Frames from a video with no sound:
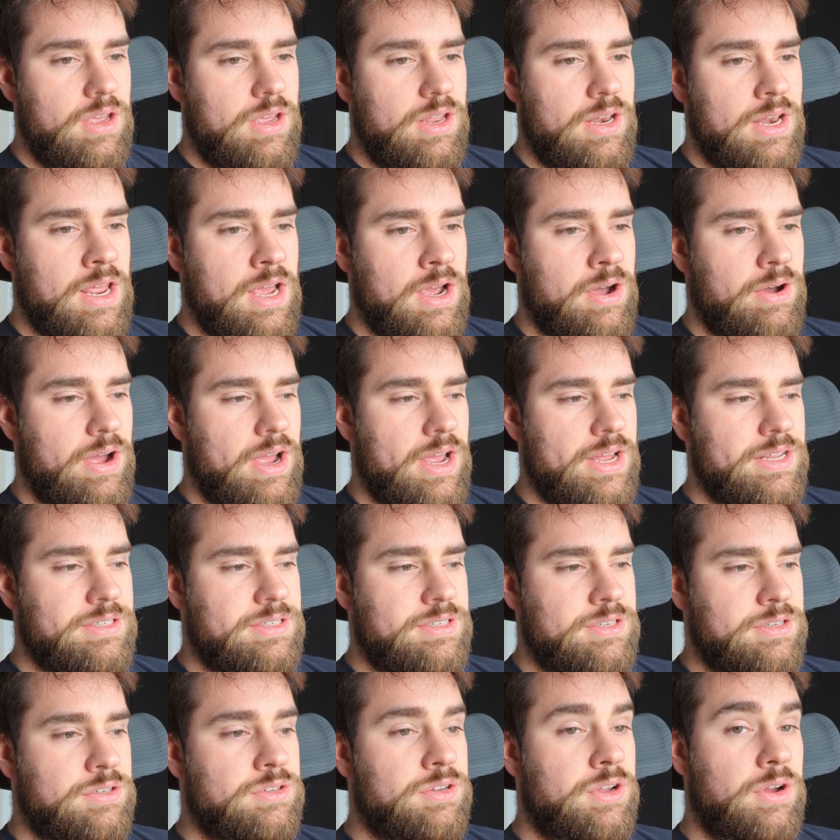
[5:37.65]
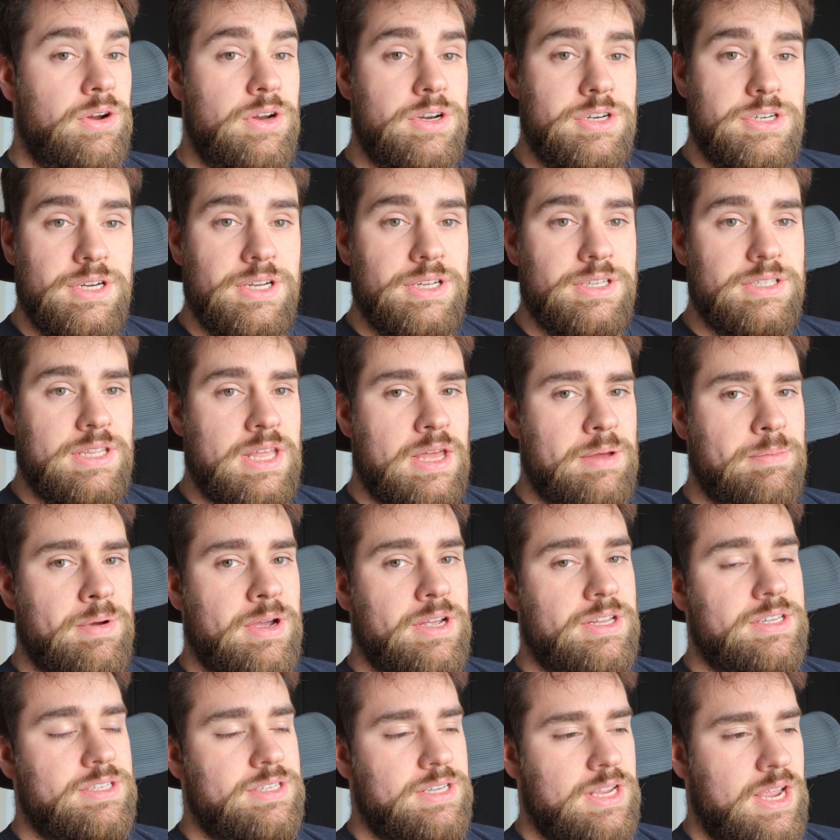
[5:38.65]
Now, as discouraging as that
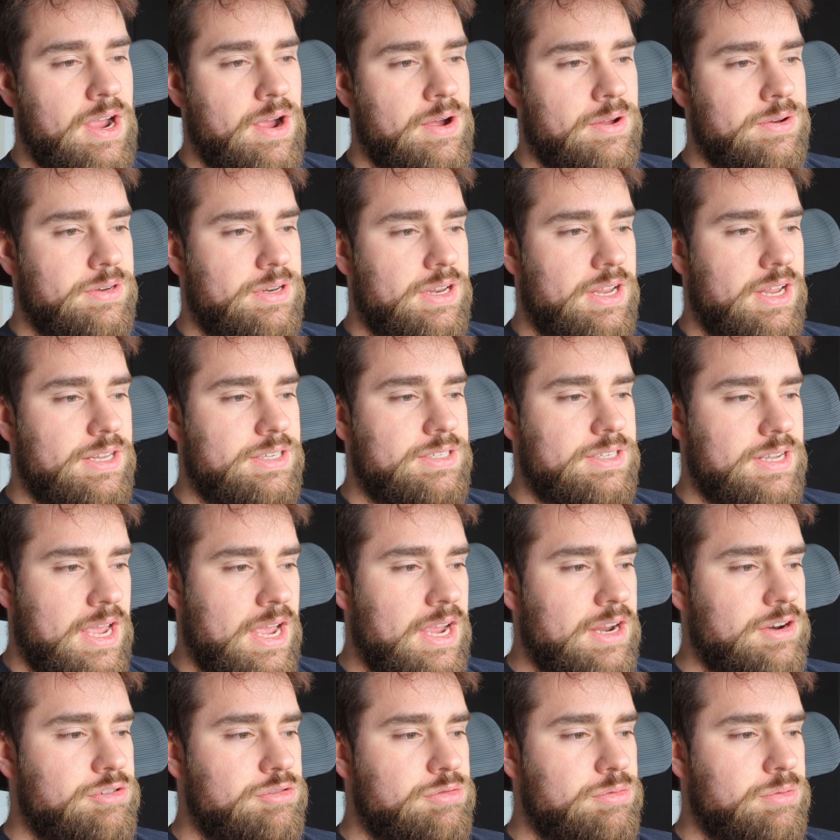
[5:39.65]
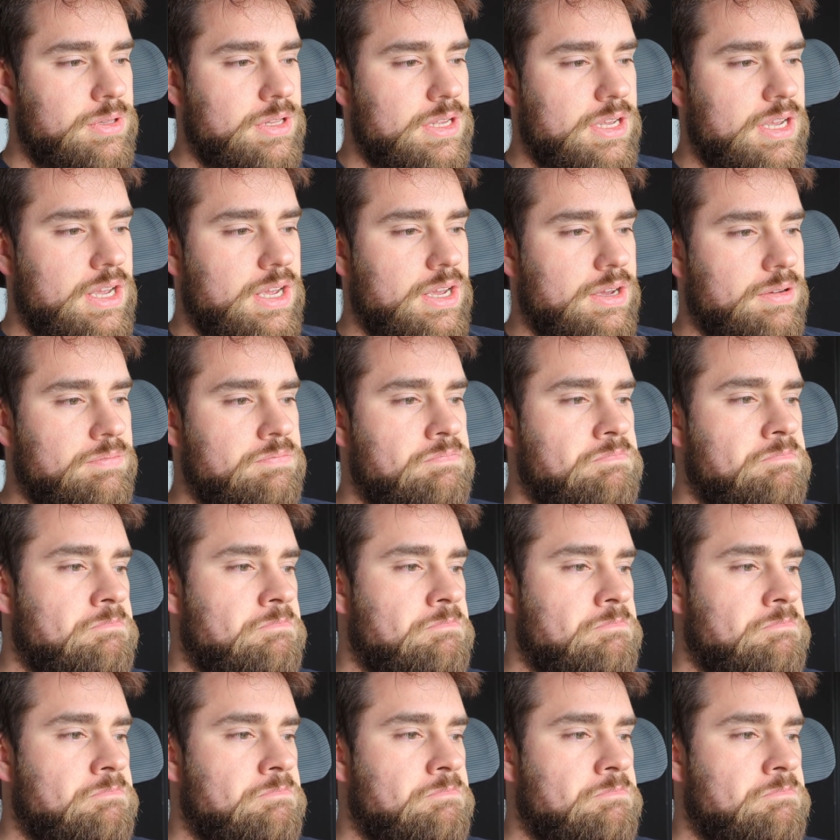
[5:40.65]
might sound, it's actually